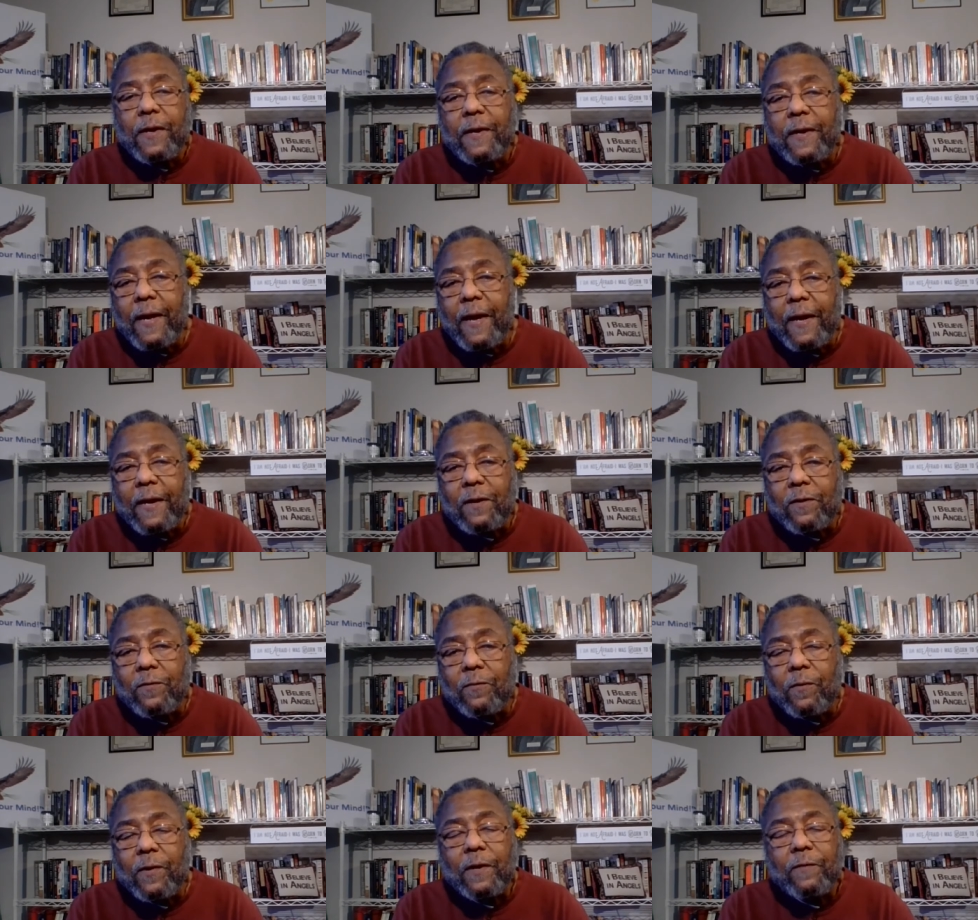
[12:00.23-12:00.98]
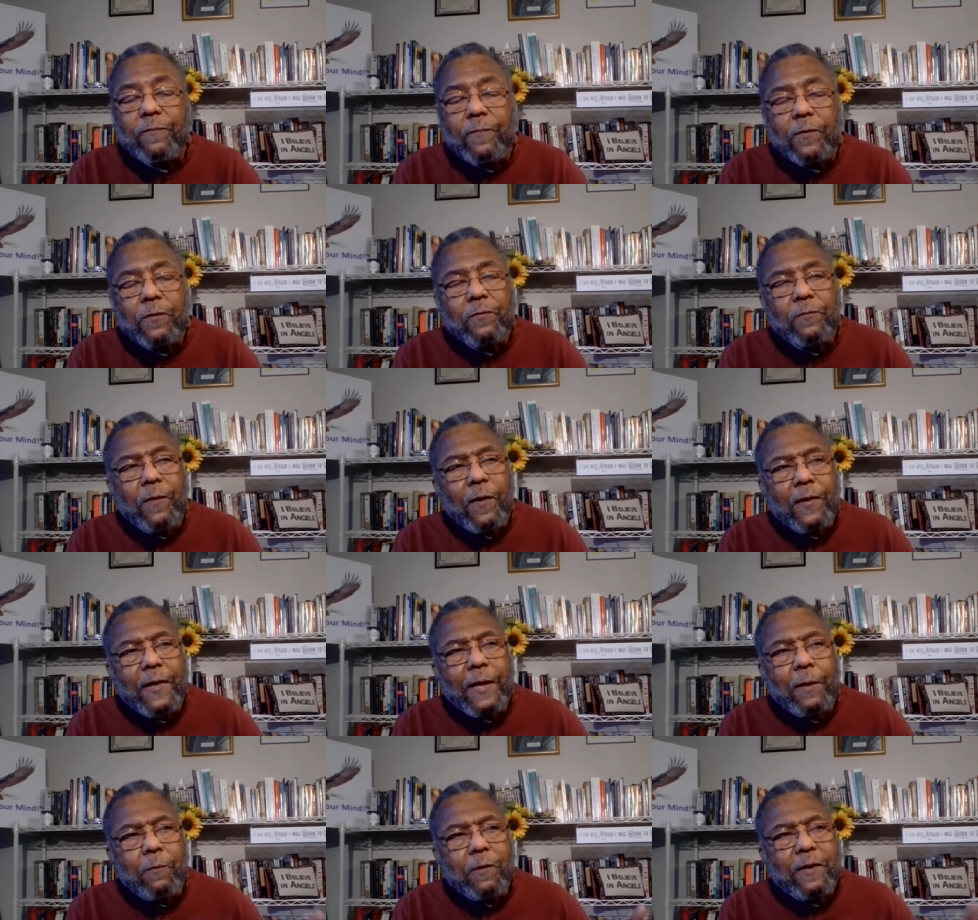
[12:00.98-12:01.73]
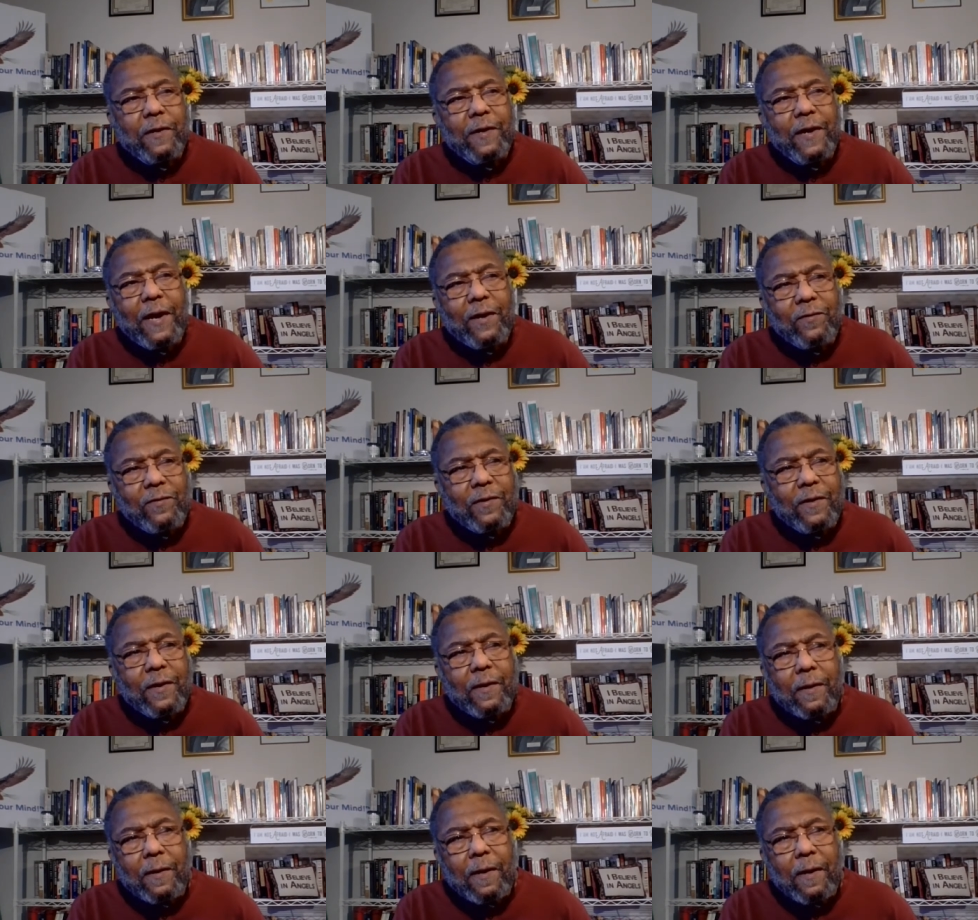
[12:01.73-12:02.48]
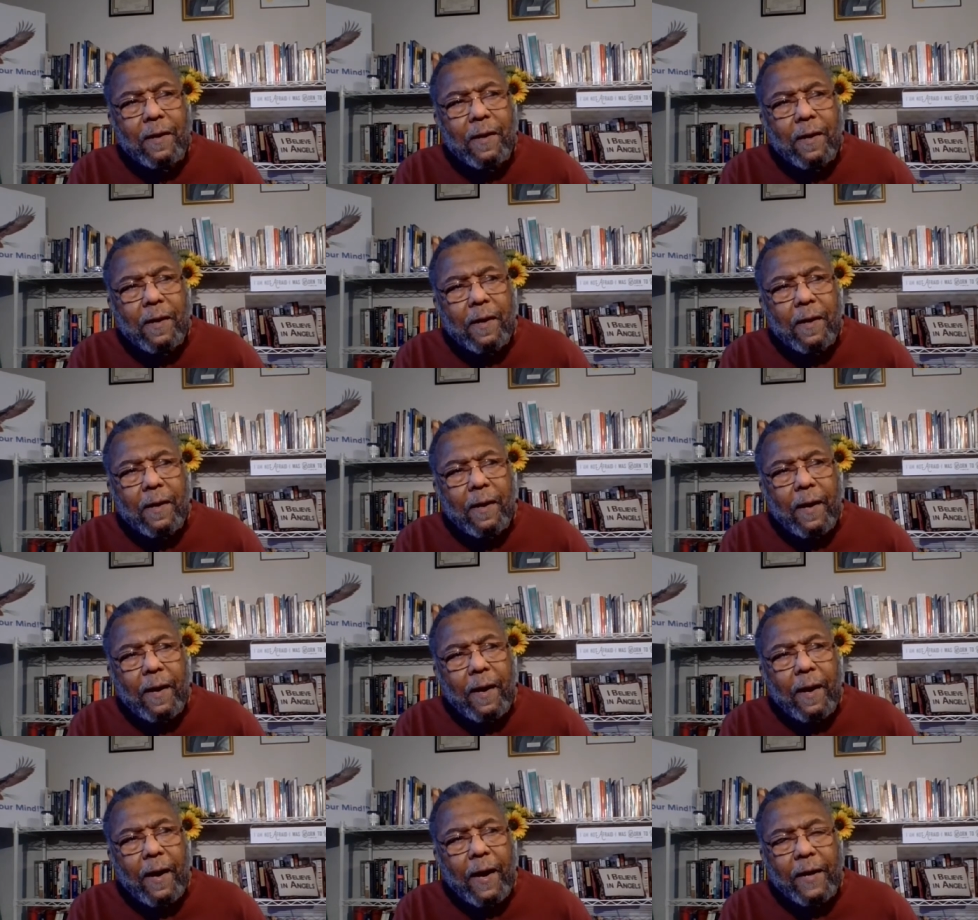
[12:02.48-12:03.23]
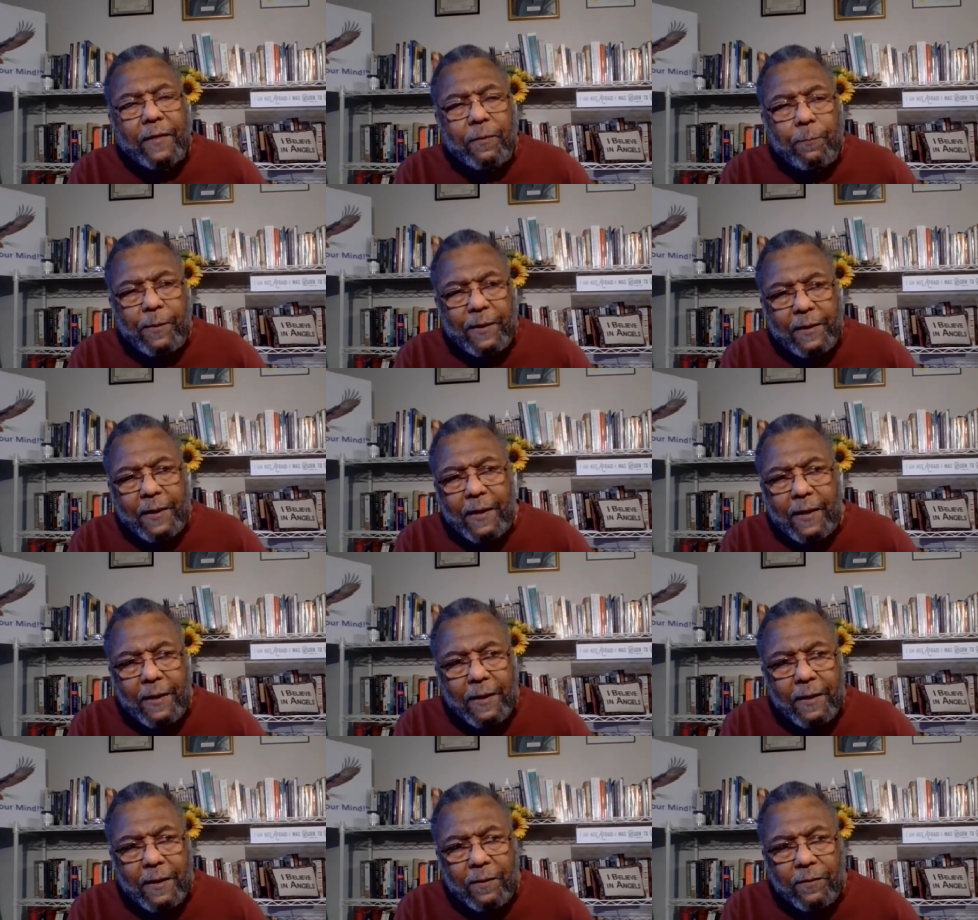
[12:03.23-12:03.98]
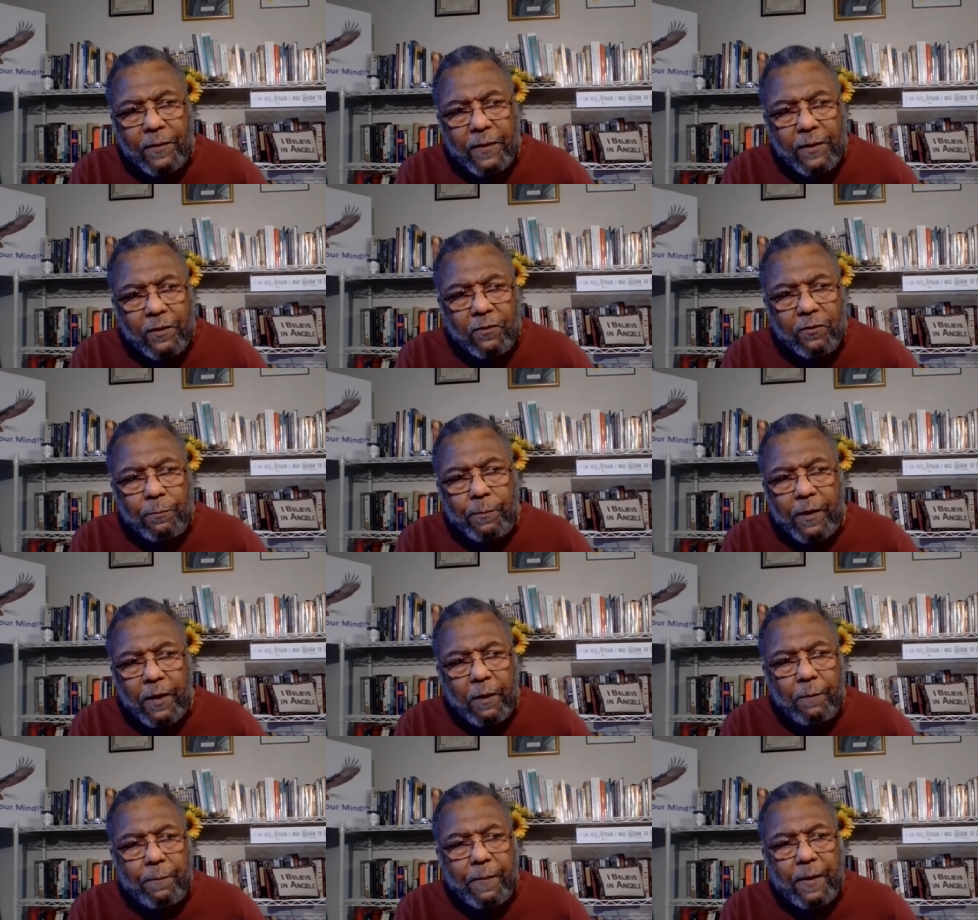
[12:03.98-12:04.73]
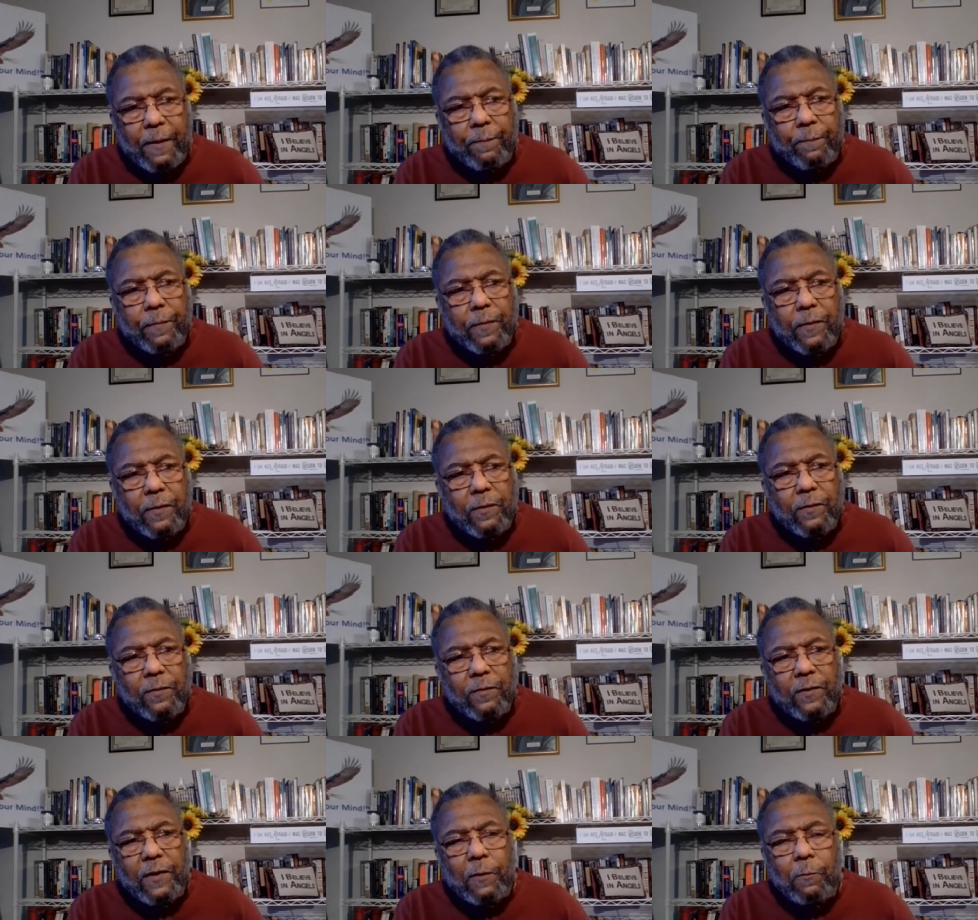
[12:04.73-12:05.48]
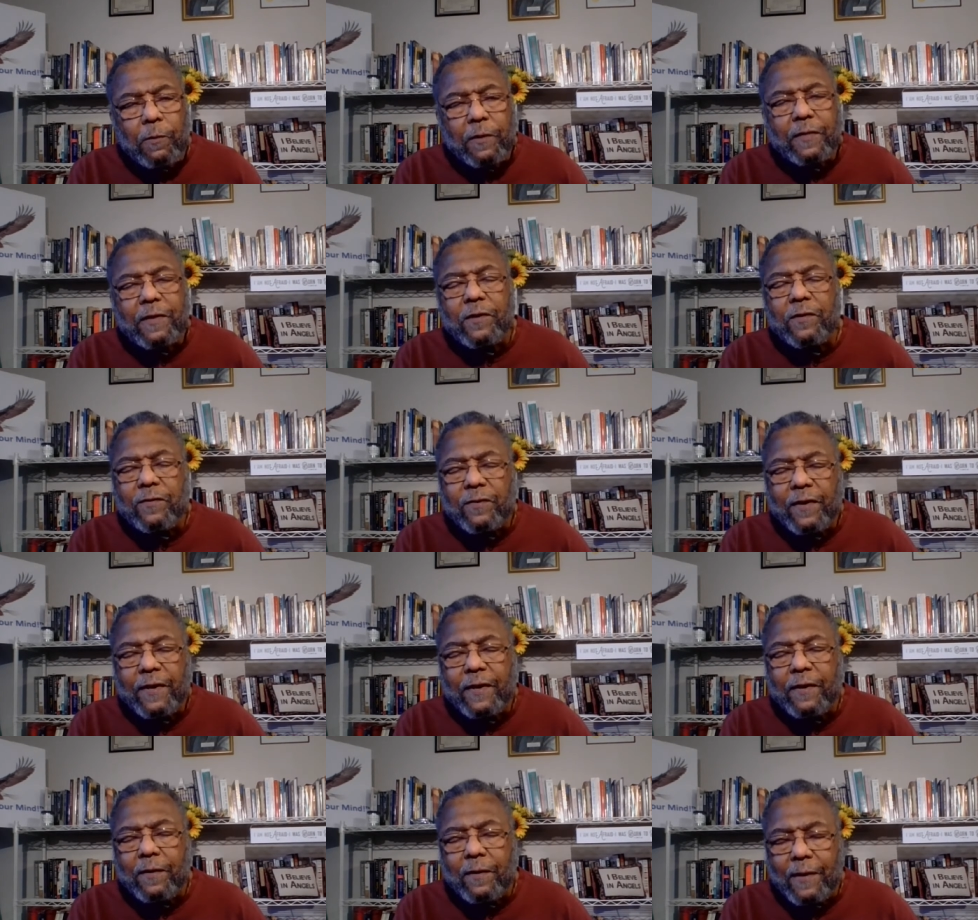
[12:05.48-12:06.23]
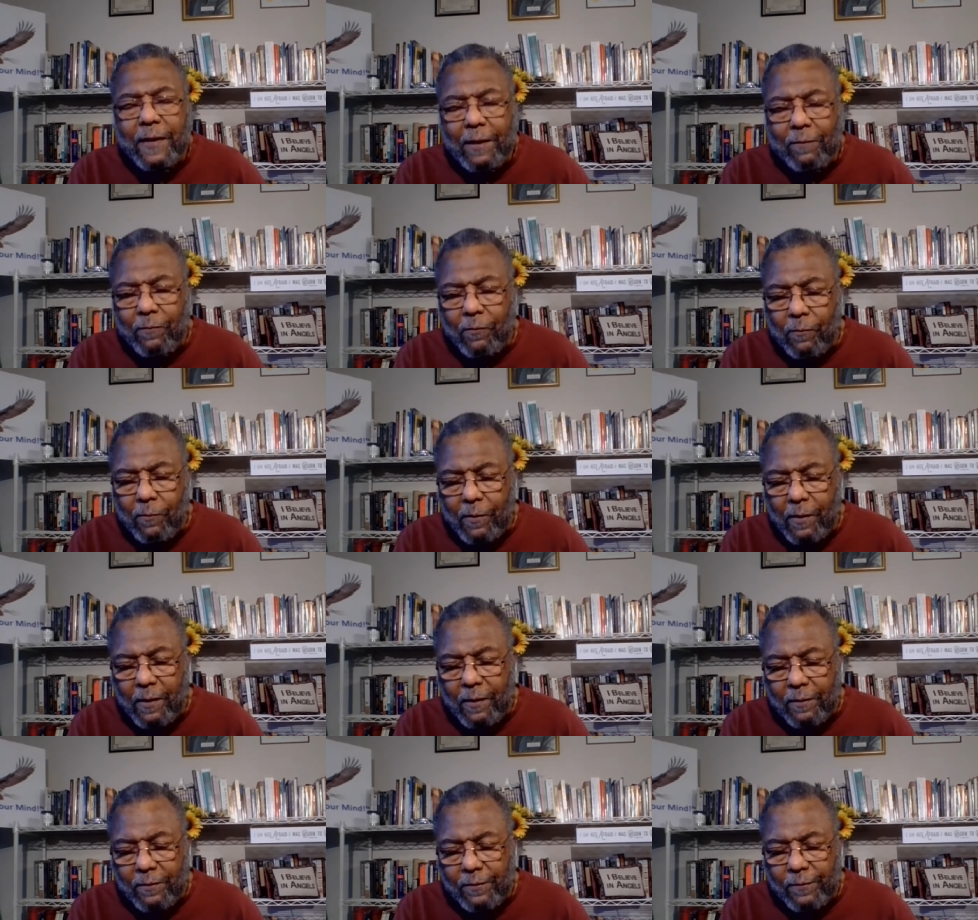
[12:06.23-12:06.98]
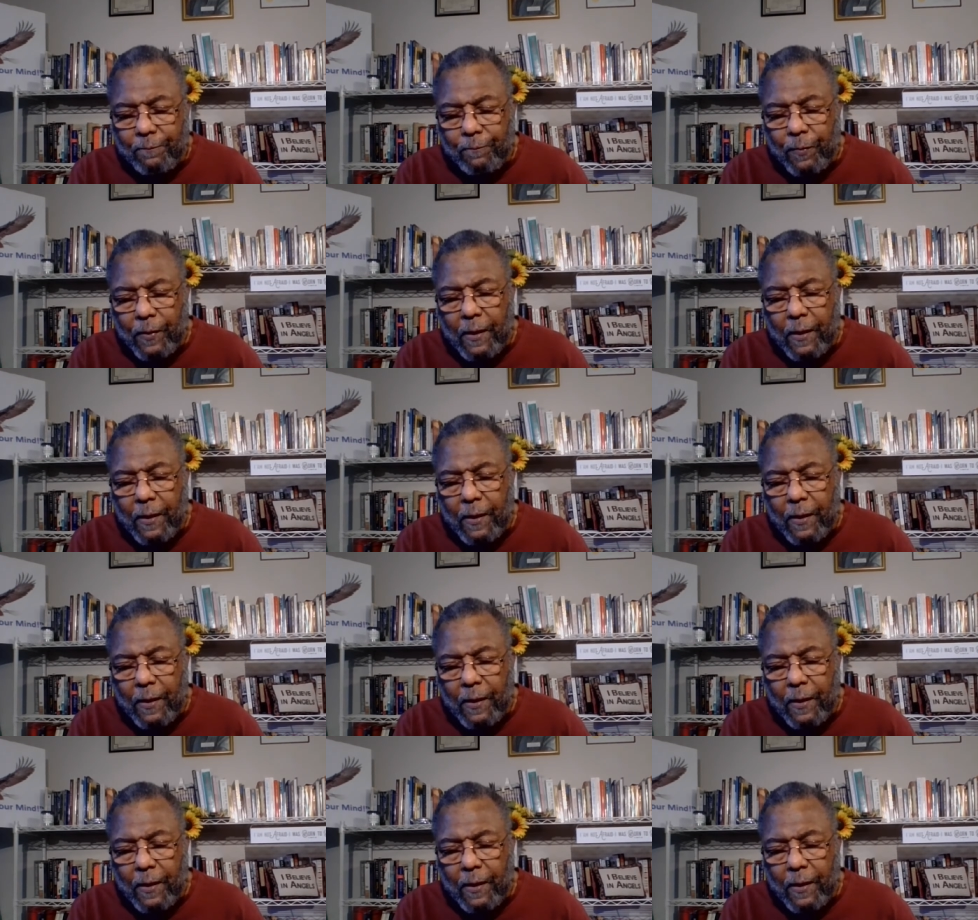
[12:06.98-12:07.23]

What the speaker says: days, well, first of all, they were tested at the beginning of the experiment to see what their skill level was.